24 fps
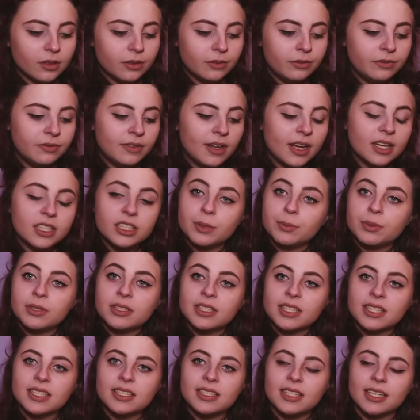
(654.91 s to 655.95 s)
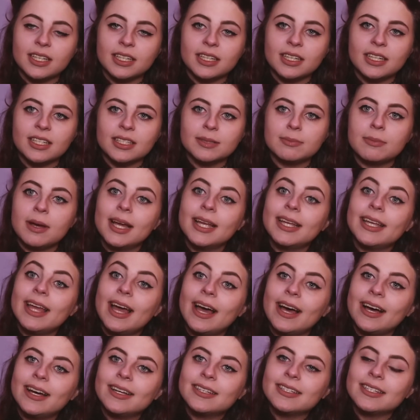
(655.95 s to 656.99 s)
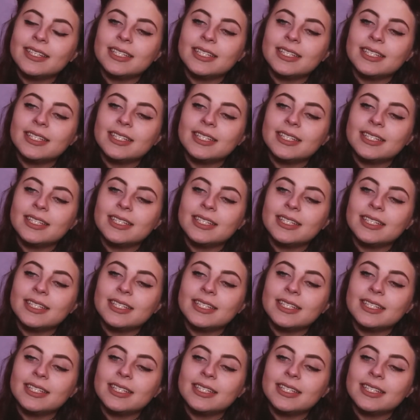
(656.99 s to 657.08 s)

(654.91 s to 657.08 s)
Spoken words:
Fact number 16 is my cat